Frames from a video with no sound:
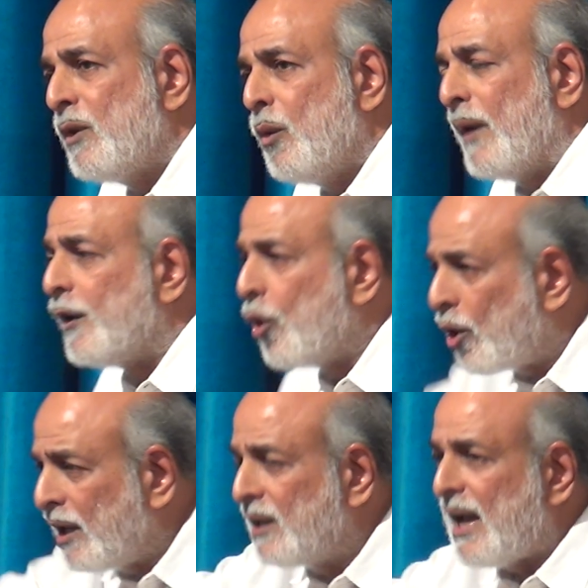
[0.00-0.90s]
where the
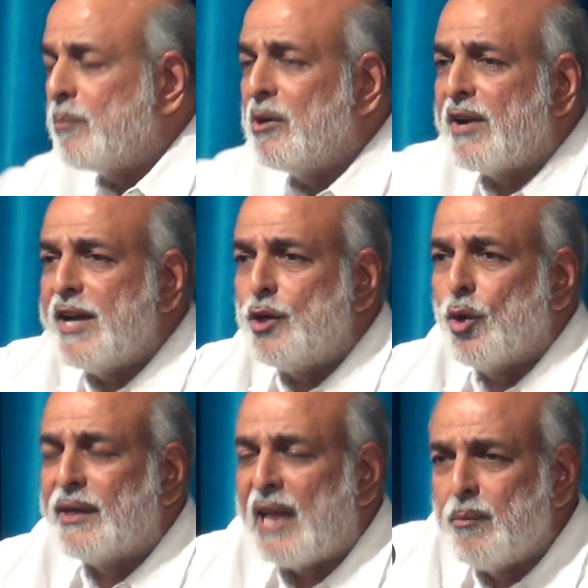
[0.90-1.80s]
local cable radio
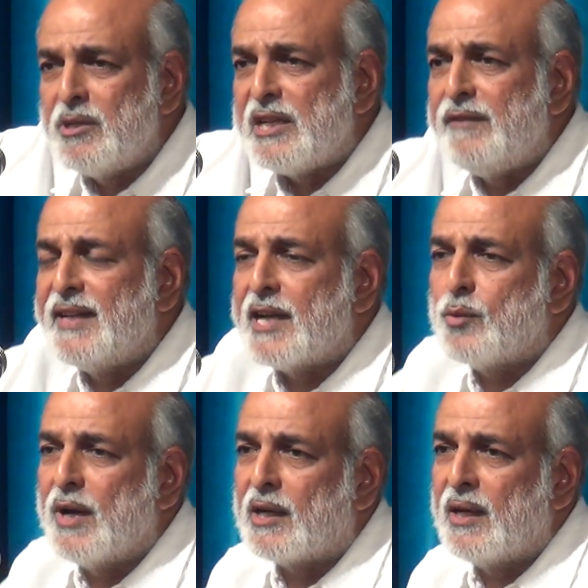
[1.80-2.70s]
and cable TV
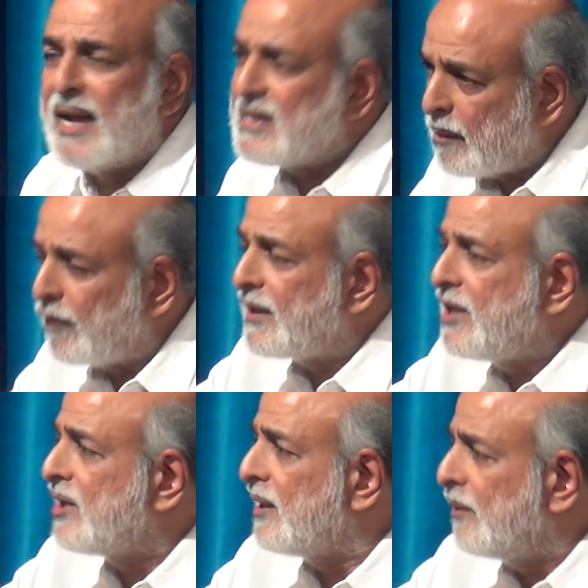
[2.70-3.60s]
network and some of the
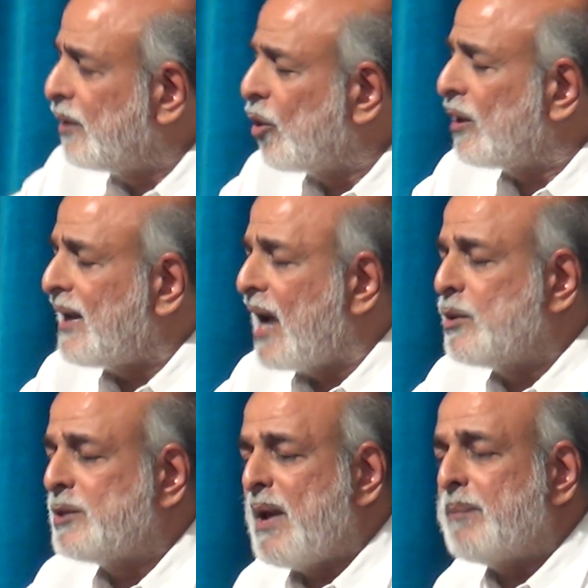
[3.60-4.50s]
regional local
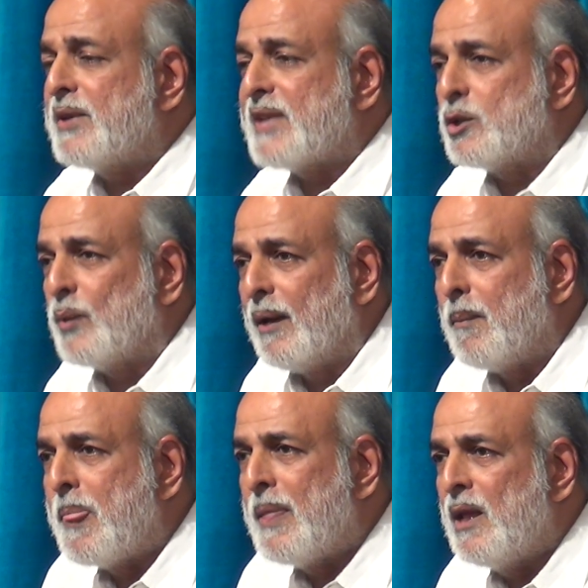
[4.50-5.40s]
language papers as well
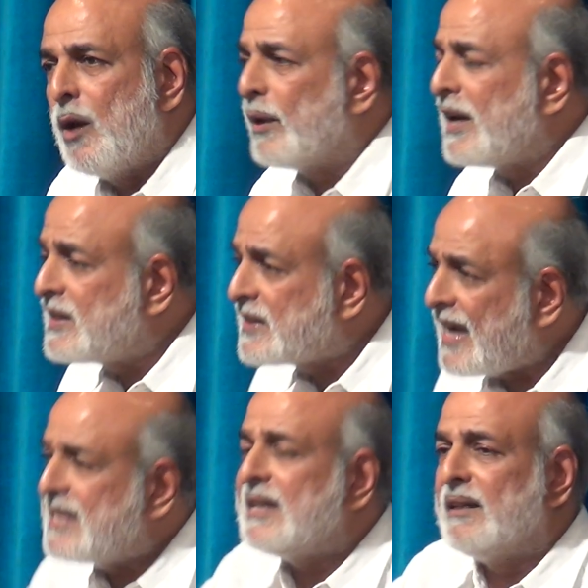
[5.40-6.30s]
were
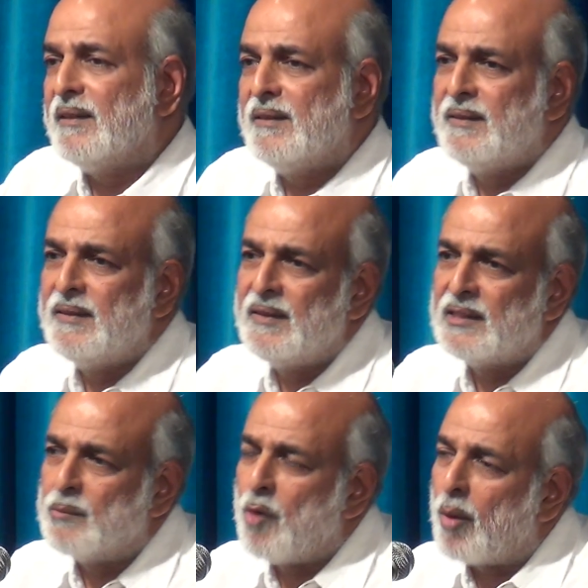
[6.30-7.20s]
inciting
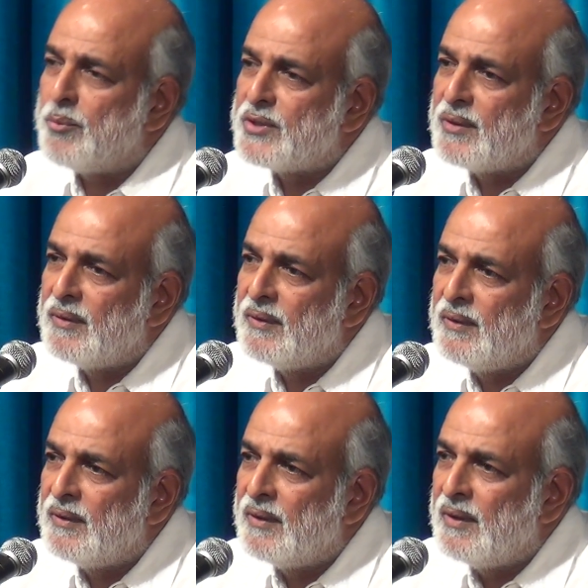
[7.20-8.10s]
the mobs.
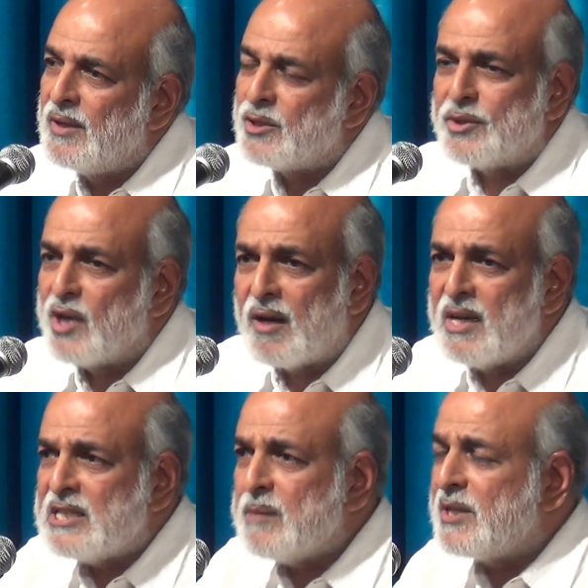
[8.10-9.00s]
So
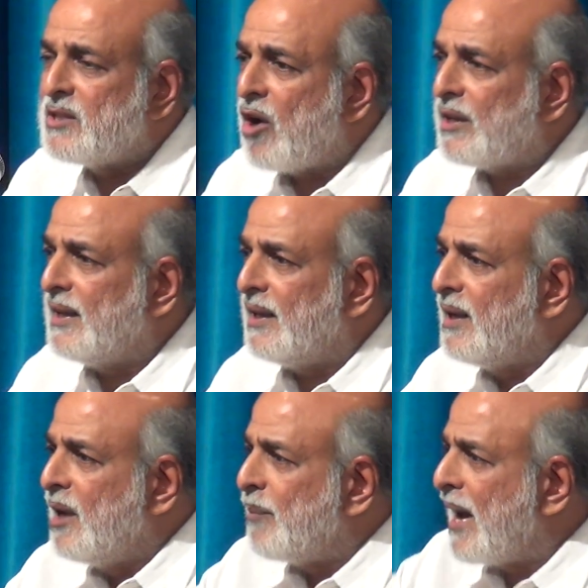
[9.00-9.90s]
journalism is not a
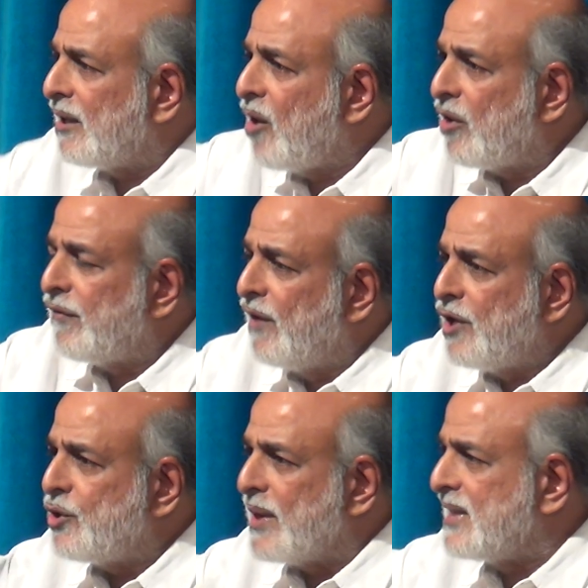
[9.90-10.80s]
paragon of
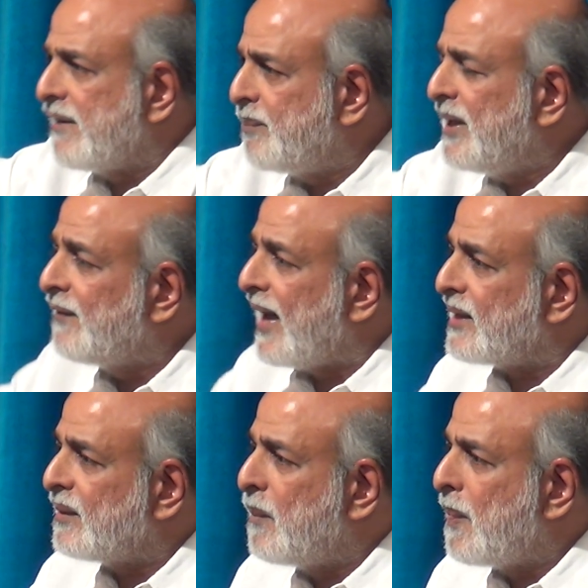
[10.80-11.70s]
virtue, has never been that.
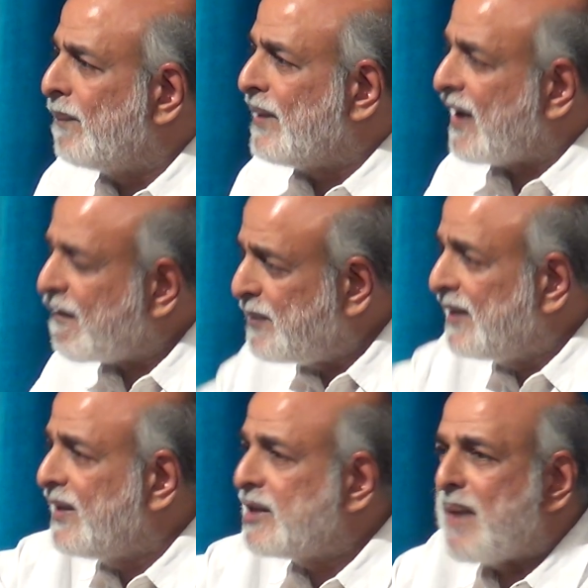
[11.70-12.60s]
There have
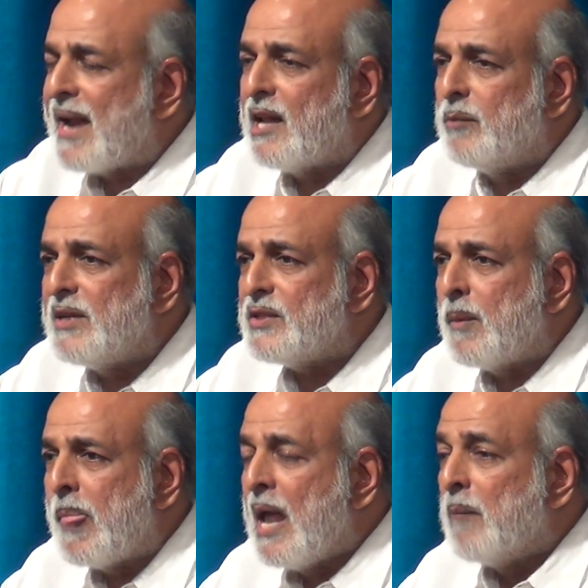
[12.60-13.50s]
been these bad elements,
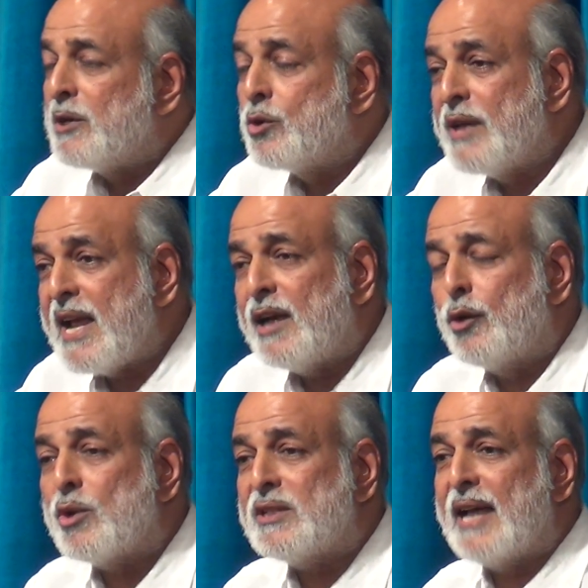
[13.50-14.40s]
but today it
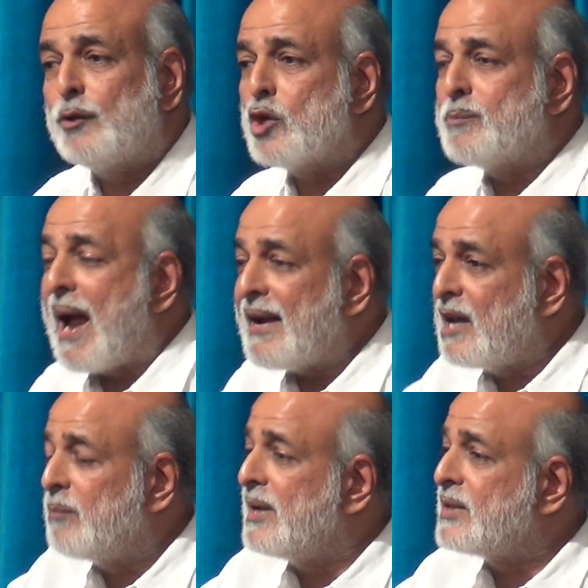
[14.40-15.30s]
looks like those bad
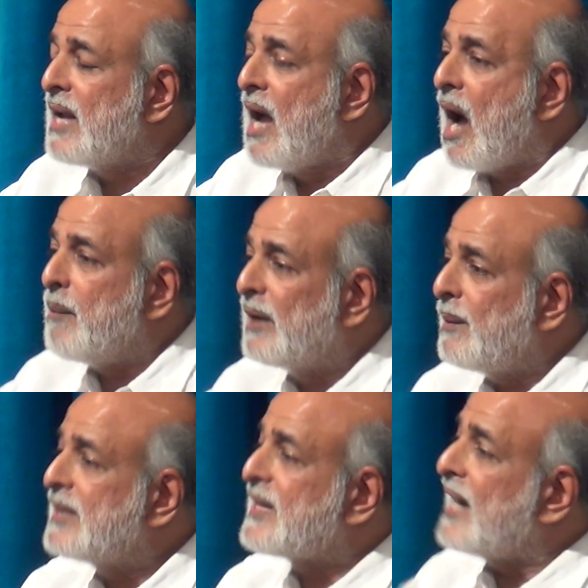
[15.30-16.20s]
elements are
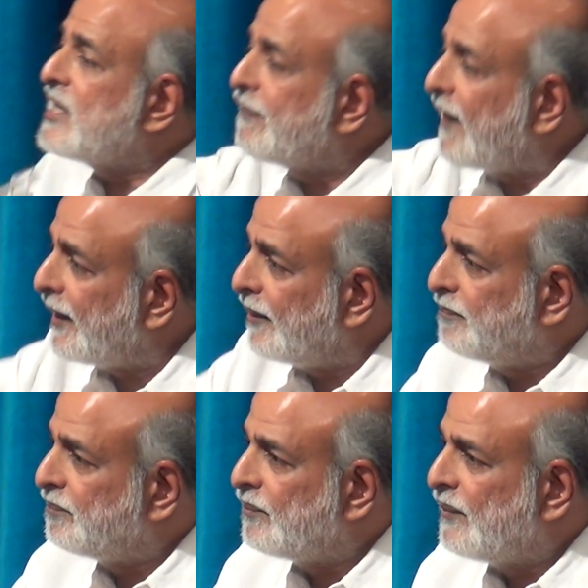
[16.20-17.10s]
becoming sanctified.
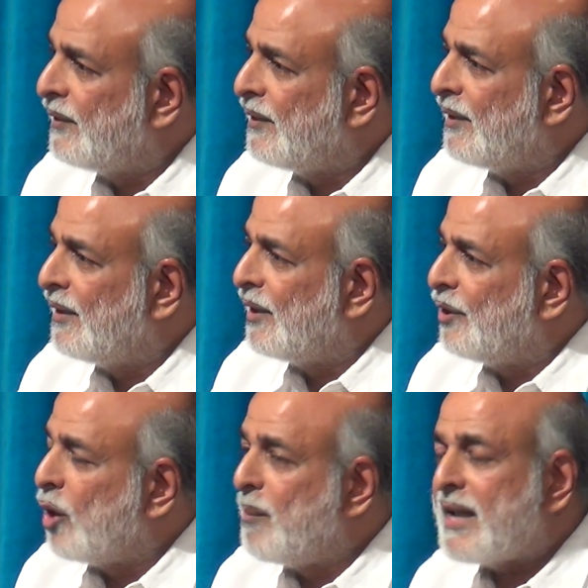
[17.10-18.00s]

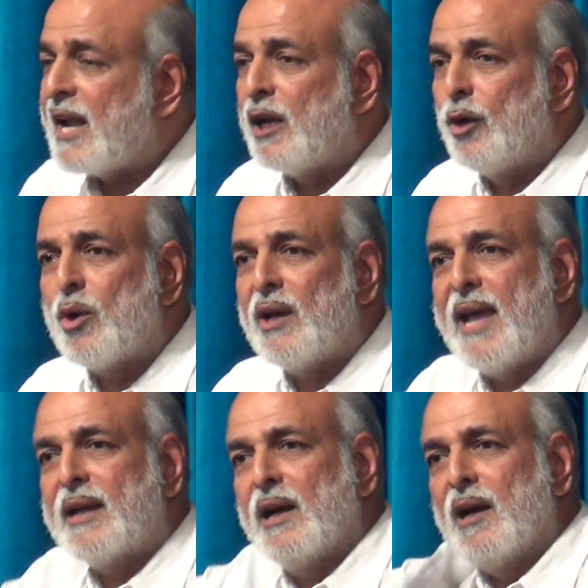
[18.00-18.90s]
You're making it look
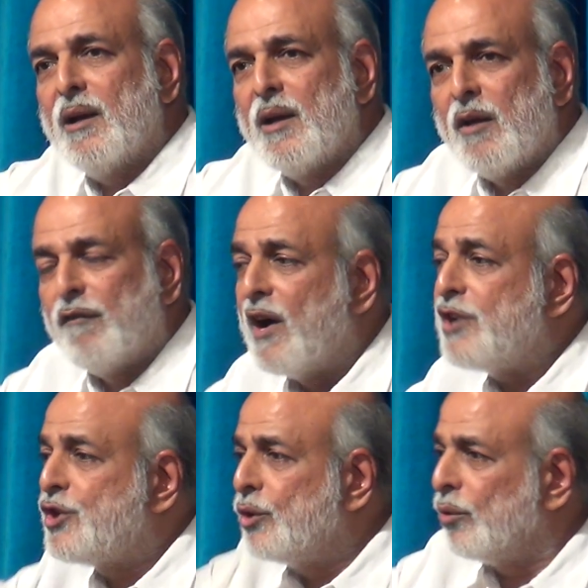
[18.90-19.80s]
like a
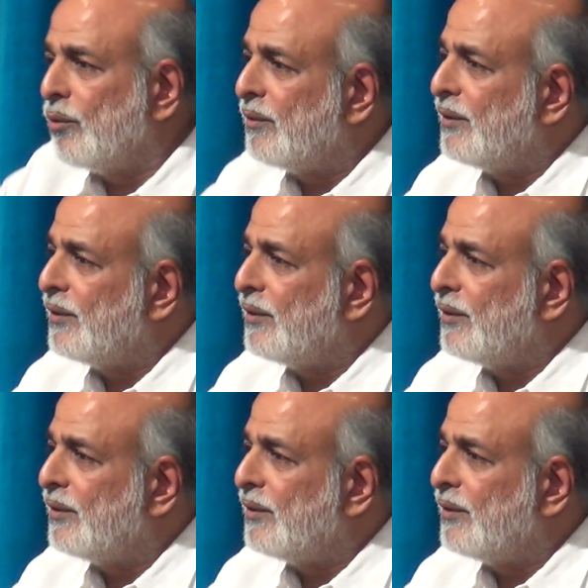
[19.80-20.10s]
virtue